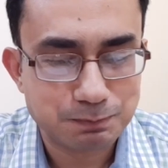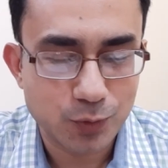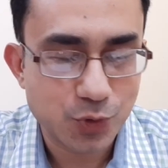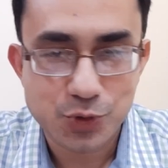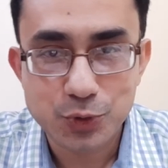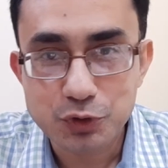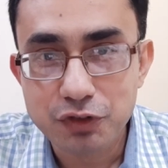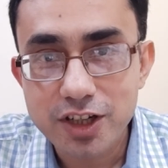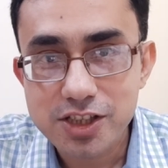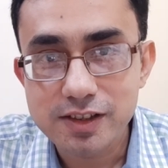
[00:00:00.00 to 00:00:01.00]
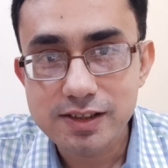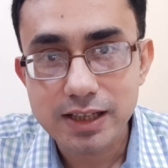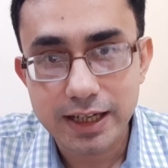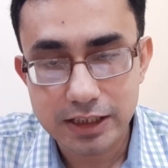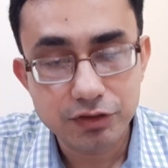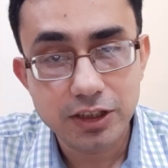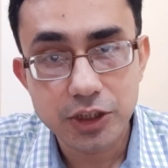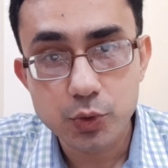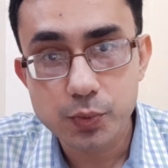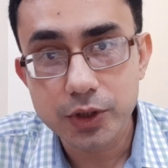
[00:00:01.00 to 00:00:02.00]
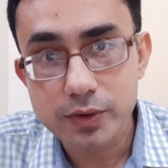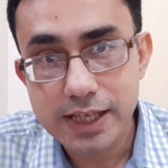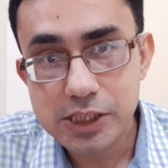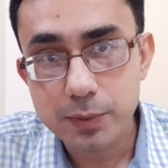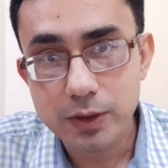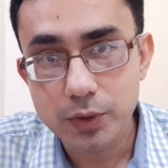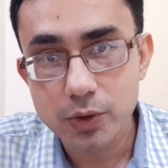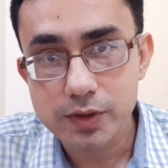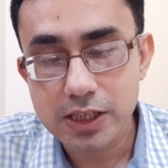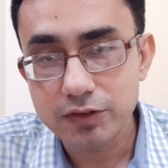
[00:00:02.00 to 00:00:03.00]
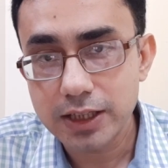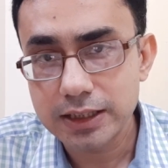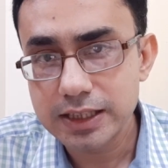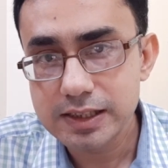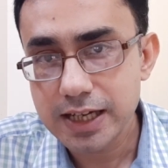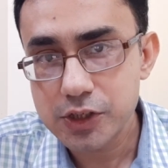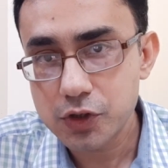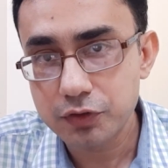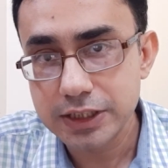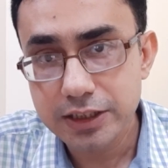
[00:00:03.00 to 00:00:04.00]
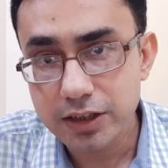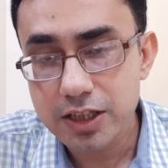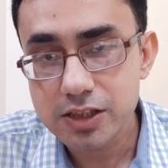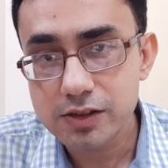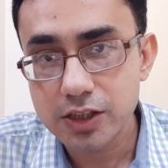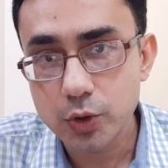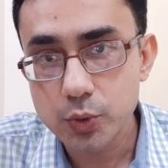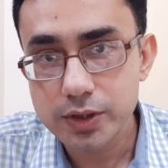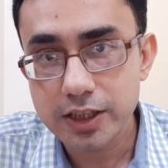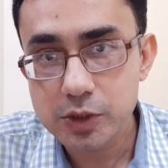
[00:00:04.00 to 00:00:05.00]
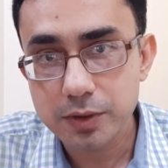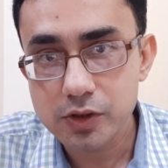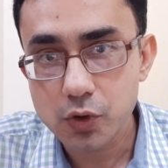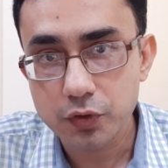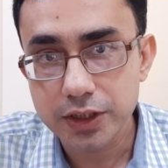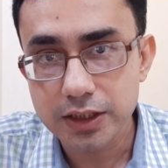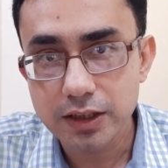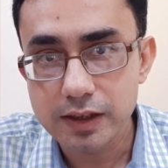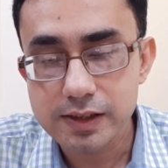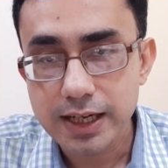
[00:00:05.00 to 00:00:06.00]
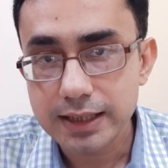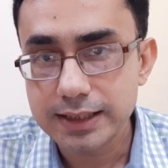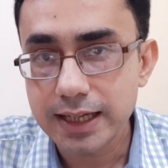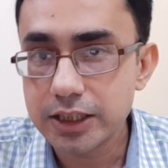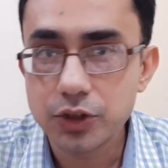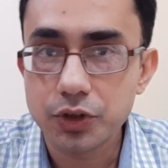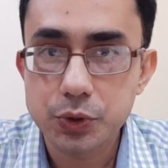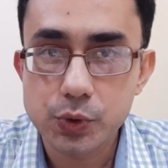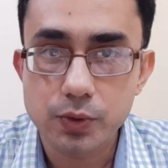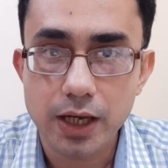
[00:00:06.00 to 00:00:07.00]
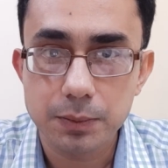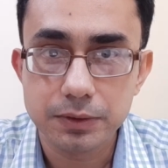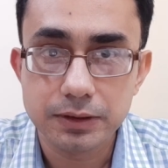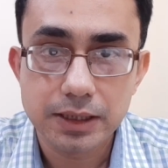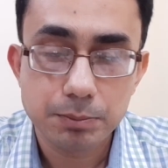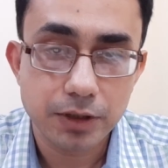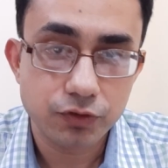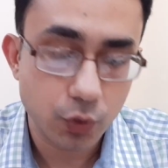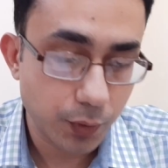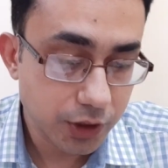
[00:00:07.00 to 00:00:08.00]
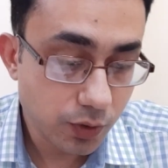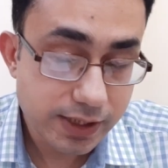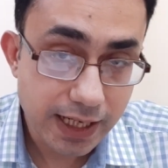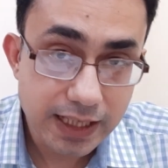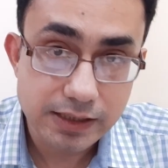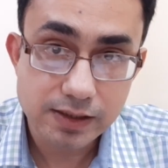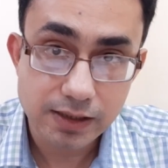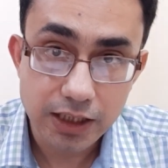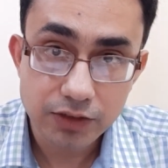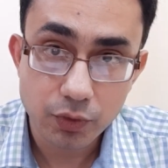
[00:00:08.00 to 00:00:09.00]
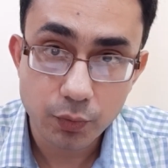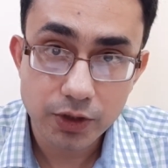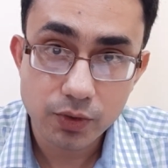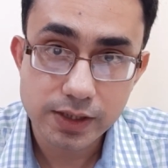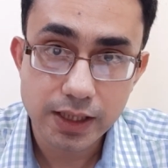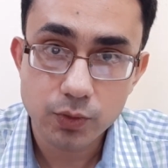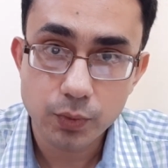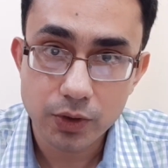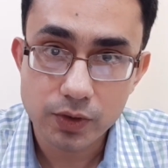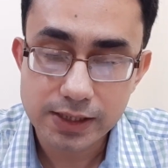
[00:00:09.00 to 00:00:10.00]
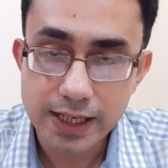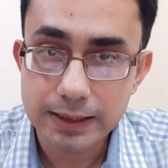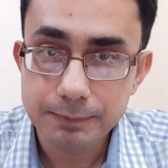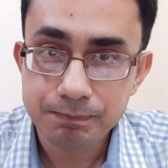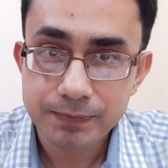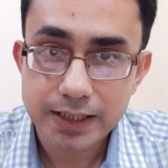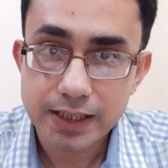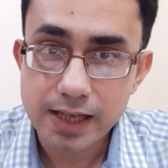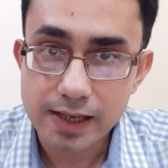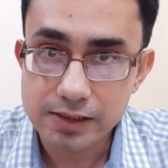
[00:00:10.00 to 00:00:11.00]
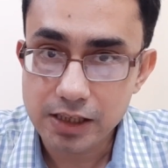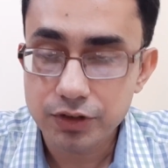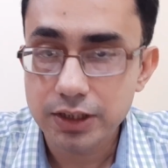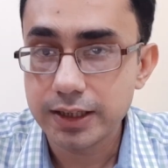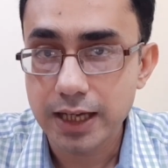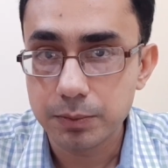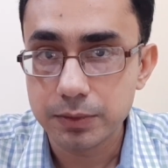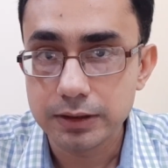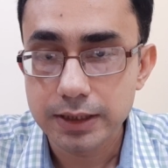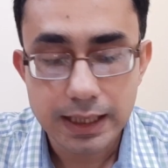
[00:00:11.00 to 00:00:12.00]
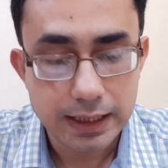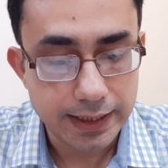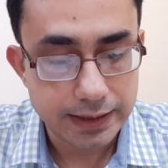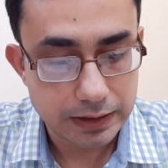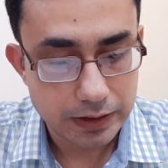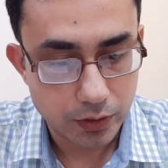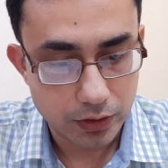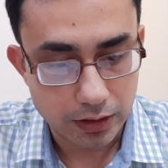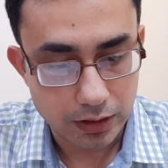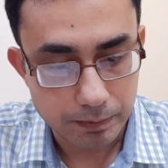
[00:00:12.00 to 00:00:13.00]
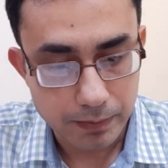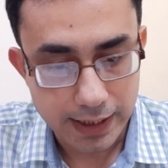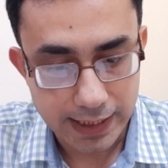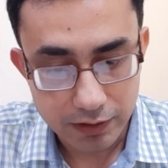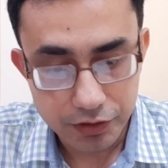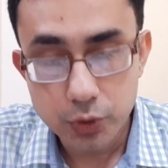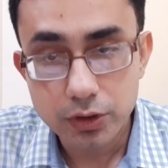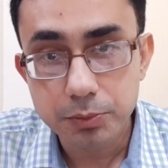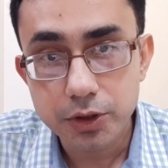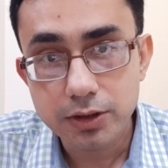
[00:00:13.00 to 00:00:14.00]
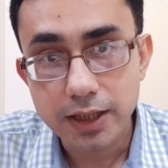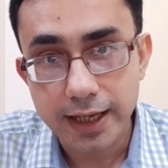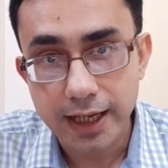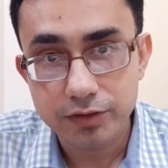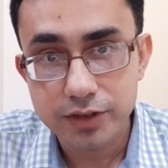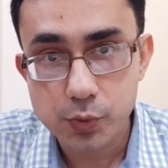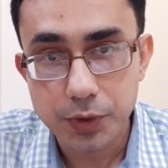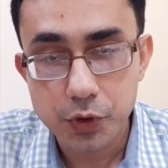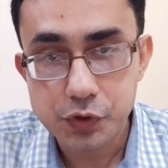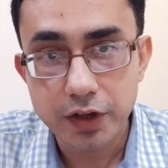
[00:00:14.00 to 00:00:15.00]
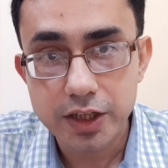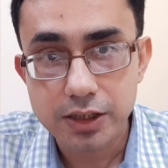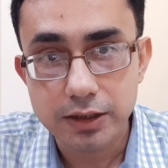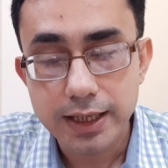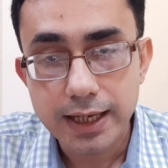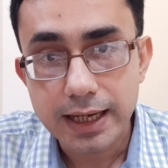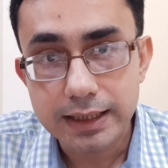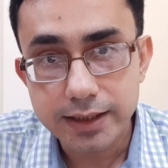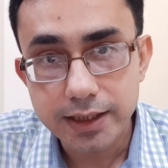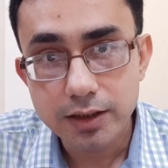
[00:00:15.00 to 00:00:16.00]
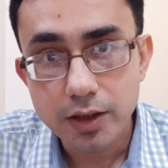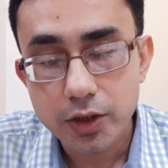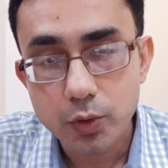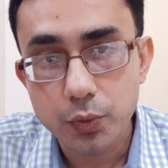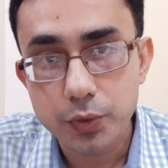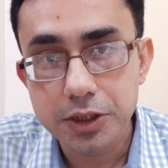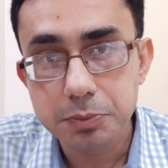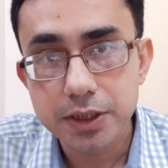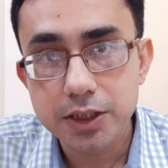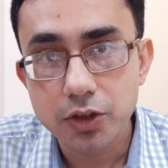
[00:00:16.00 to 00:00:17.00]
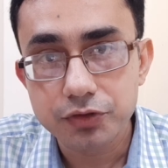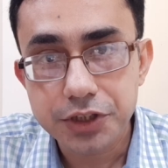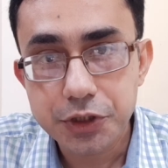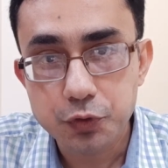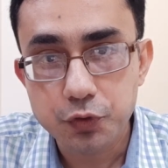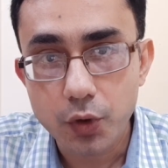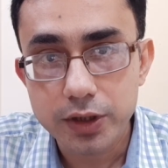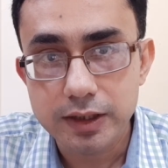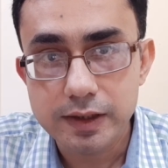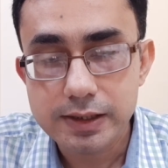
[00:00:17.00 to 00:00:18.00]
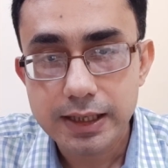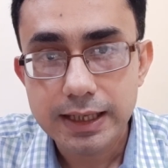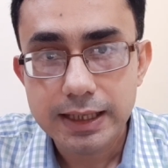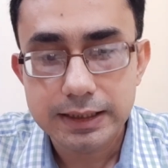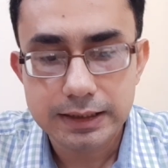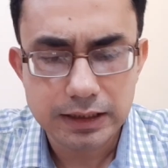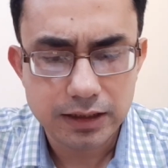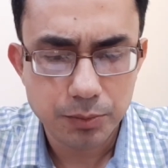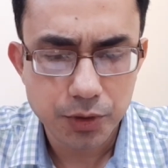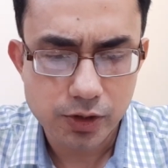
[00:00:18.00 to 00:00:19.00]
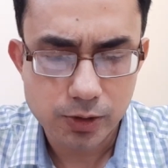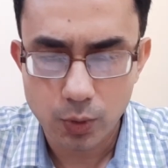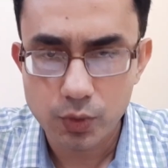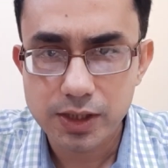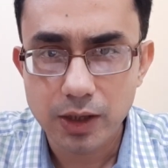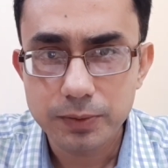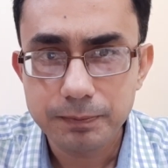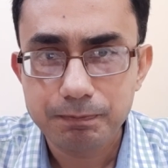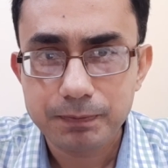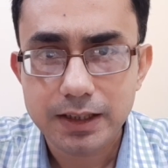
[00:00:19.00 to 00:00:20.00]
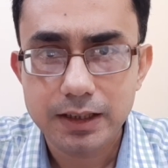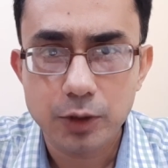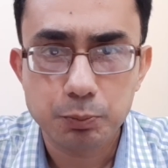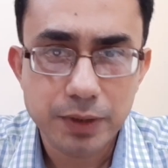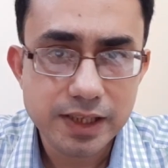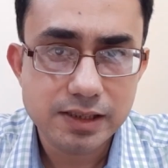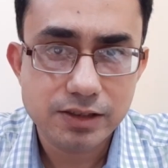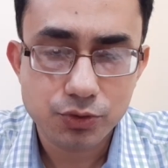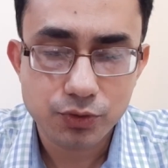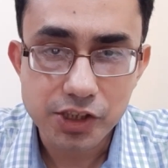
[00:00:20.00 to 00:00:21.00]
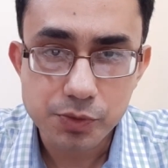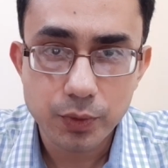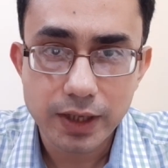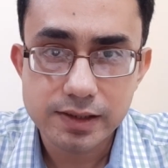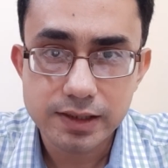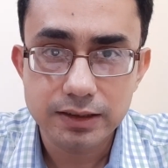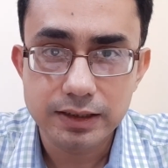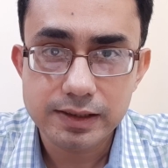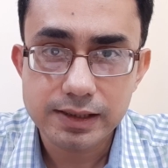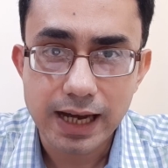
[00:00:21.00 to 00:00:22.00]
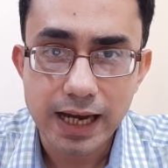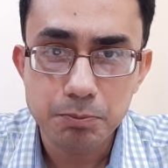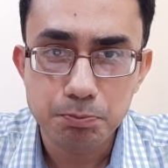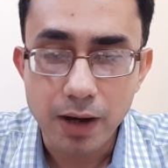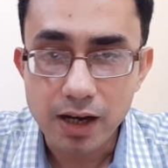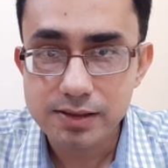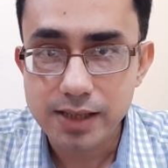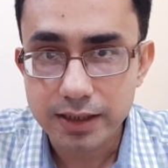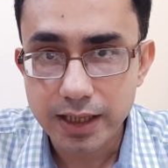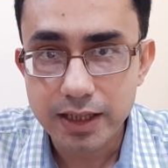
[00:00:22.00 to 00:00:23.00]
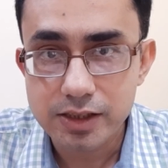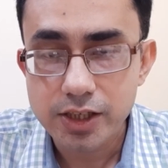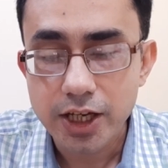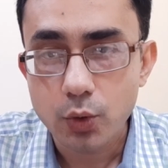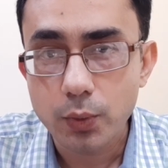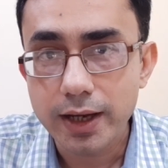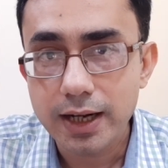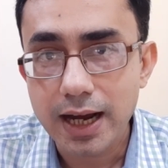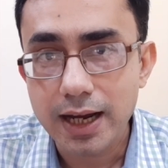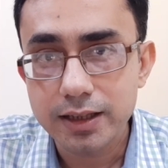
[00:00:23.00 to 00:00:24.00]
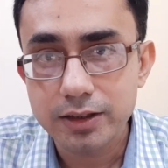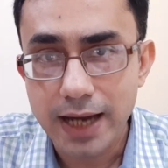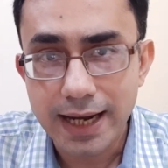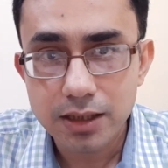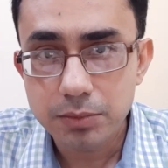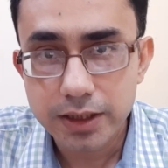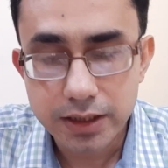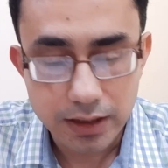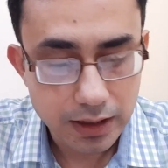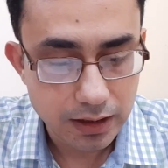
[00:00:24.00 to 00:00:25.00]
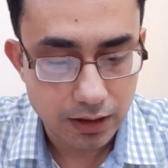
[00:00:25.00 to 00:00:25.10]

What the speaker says: not so good versions. I definitely use Windows XP and Windows 7, and these kinds of degradations in user experience over the years, that did not used to happen. But for Windows 8, starting from Windows 8, Windows 10, it has definitely happened. Like, I have a new computer, I have this Windows version, and then within a period of 3 to 4 years, the computer slows down, Now, please trust me when I say this, I'm past that age where I randomly